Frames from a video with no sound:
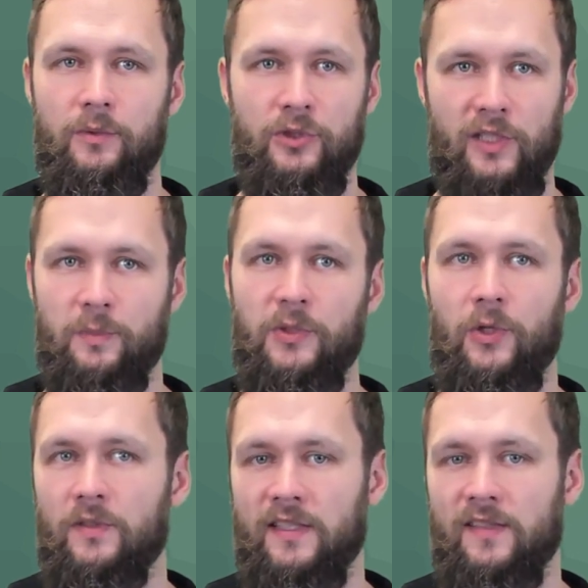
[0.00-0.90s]
Just
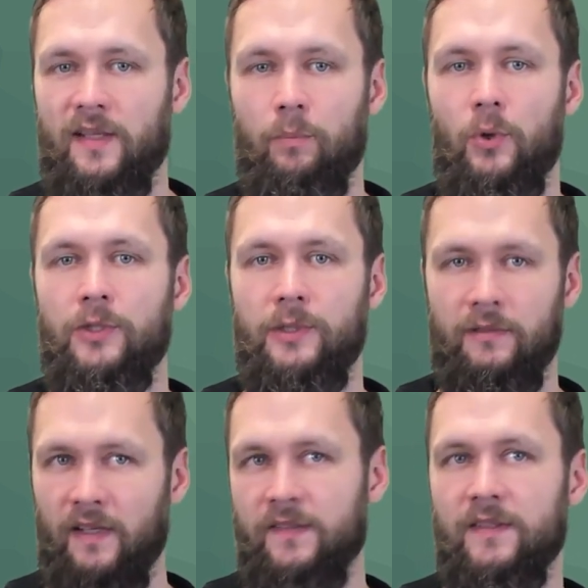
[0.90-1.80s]
because at some point you
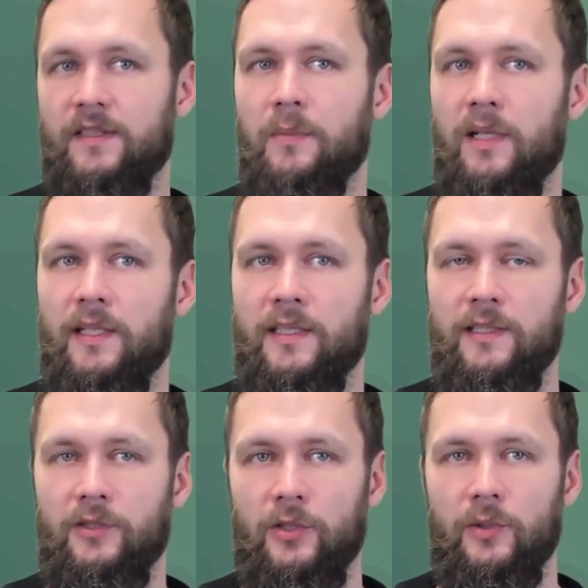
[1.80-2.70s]
invested $1 million
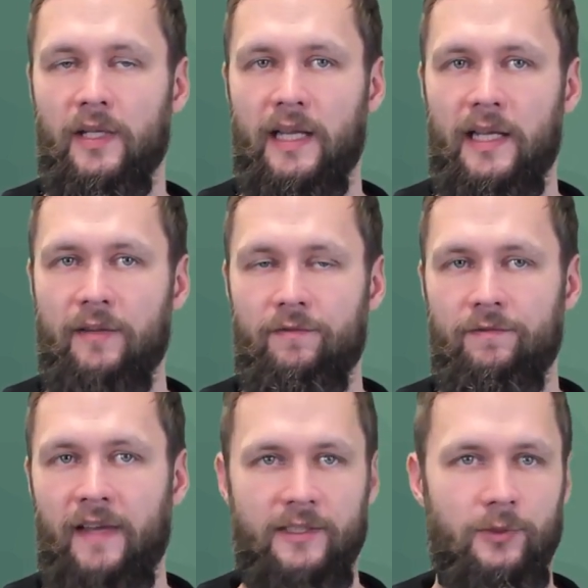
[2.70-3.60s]
into a
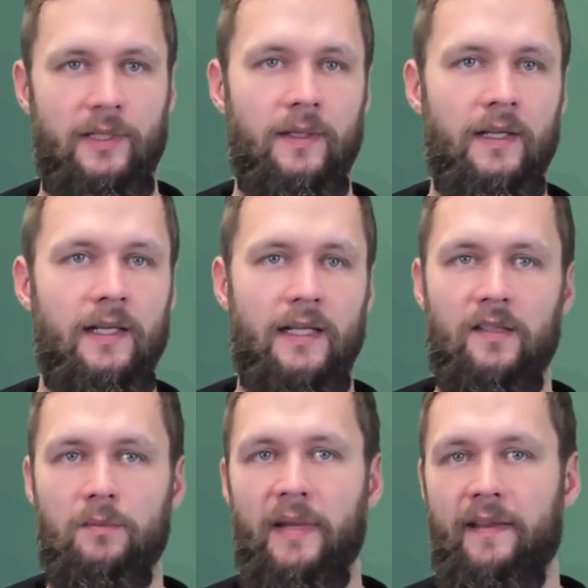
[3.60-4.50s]
factory, it
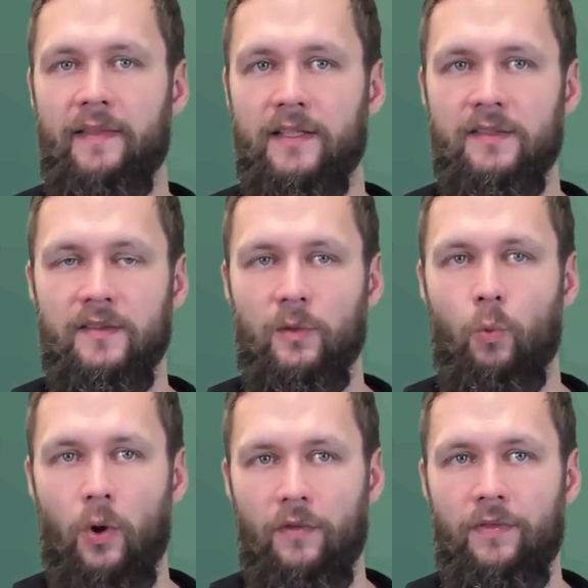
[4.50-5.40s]
doesn't mean that it's still
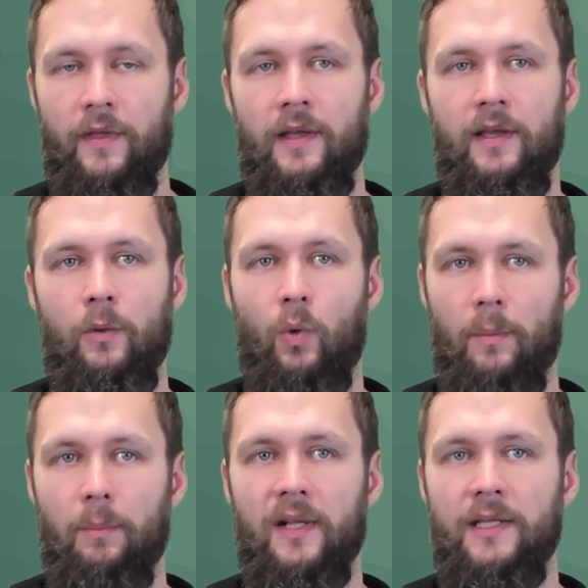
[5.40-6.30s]
worth
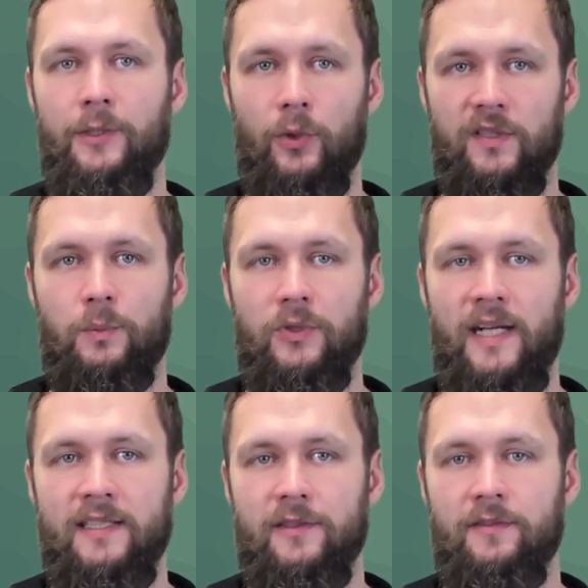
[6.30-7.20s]
$1 million or as
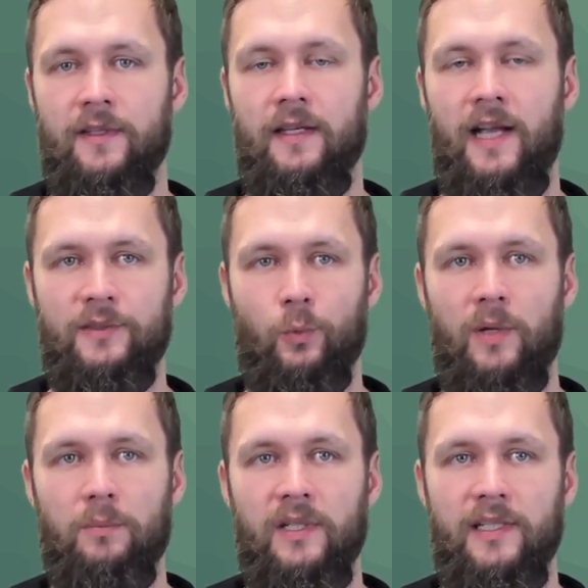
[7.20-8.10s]
productive as a
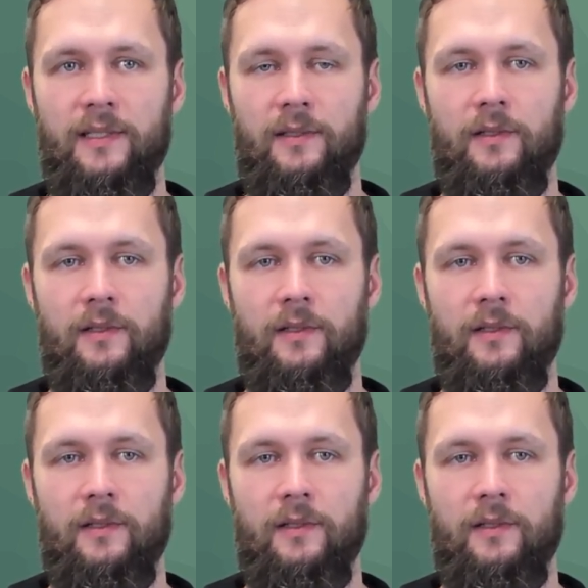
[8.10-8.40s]
$1 million